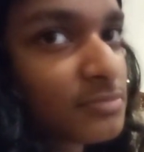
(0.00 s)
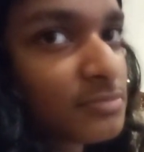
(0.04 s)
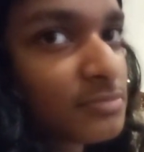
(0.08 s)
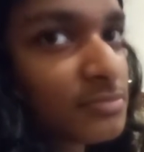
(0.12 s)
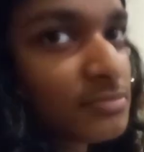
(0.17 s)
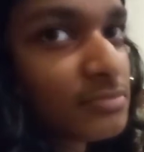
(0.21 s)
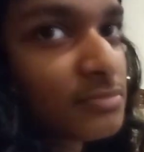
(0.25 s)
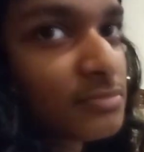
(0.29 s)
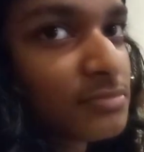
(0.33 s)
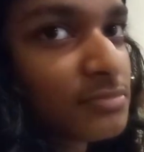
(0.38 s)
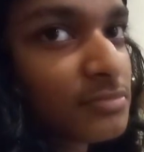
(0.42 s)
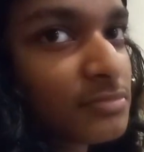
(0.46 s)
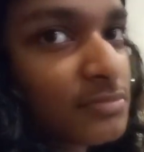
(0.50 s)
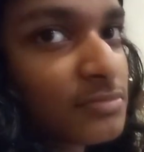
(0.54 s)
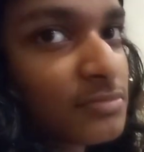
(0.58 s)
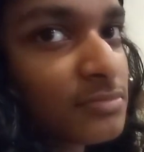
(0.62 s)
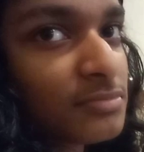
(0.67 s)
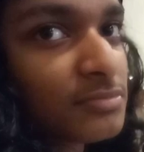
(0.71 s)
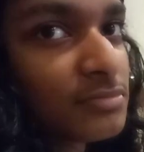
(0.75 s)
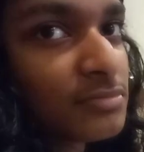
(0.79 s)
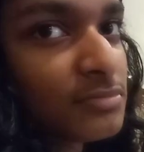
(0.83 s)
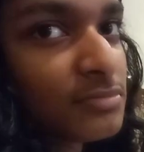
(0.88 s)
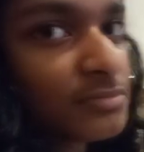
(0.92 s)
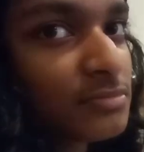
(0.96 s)
That is,
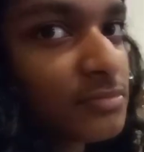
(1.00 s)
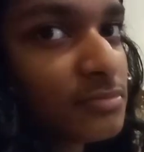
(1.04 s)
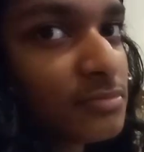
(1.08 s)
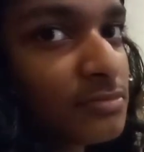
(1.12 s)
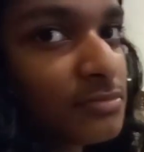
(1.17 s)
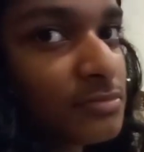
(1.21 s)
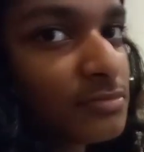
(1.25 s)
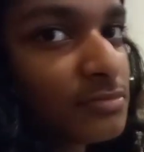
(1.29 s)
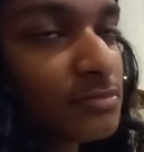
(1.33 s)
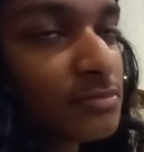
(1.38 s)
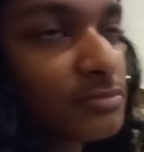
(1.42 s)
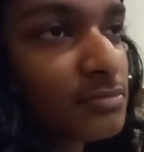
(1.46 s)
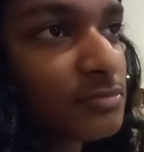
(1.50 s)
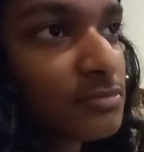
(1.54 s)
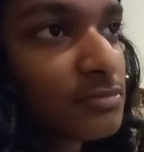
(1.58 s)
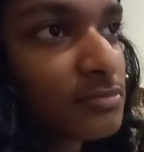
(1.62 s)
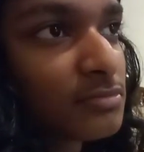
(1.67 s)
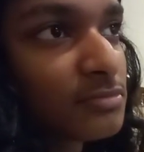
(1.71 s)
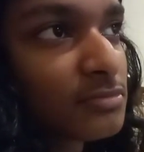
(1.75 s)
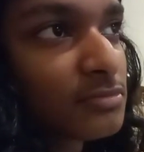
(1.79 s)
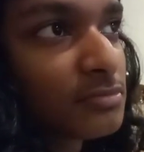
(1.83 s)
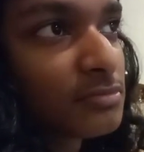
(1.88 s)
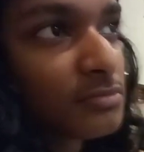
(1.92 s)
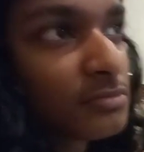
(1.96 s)
does your teacher
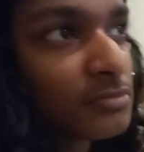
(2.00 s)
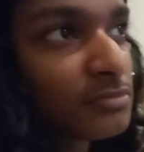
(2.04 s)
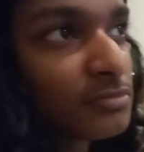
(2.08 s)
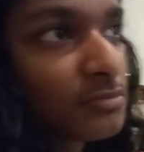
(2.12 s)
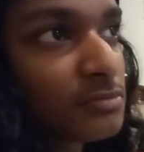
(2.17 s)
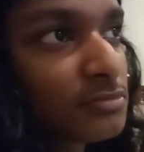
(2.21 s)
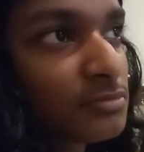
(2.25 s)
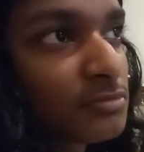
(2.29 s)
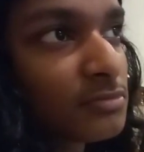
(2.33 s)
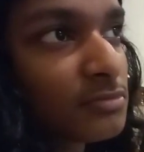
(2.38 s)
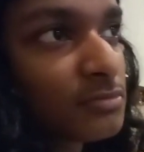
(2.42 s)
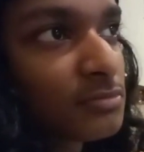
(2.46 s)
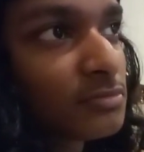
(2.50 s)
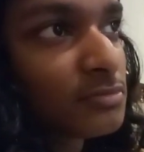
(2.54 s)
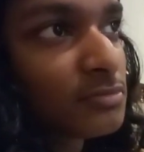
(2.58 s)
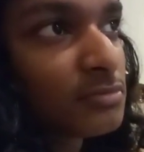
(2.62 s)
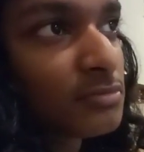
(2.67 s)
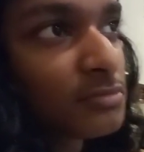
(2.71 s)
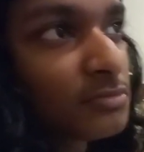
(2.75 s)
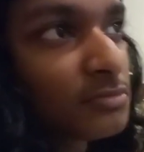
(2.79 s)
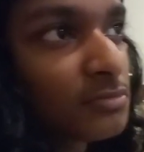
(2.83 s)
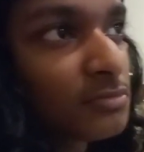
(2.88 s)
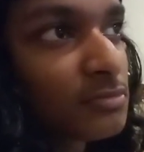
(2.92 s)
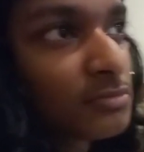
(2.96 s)
force you to
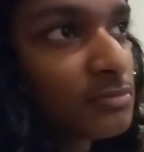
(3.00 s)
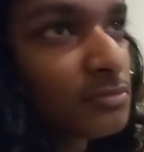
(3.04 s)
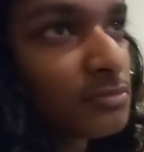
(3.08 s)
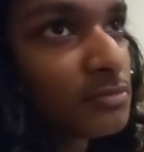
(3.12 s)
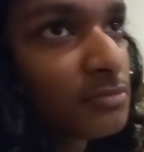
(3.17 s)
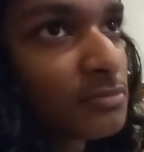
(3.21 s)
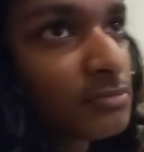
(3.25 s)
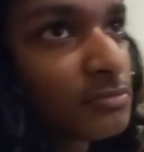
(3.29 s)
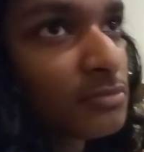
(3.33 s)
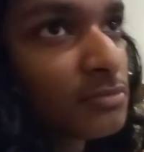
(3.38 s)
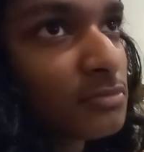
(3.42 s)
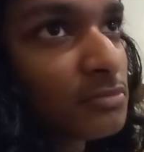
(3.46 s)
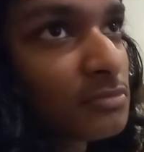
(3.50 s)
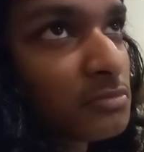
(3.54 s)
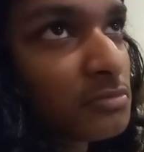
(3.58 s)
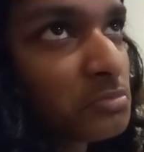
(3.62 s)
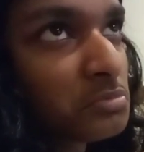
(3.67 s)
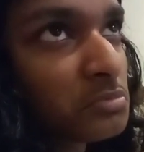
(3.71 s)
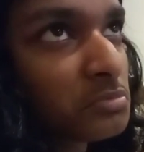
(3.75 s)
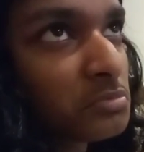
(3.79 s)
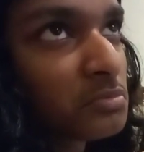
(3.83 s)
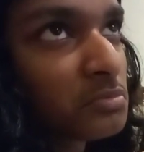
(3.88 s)
learn the topics?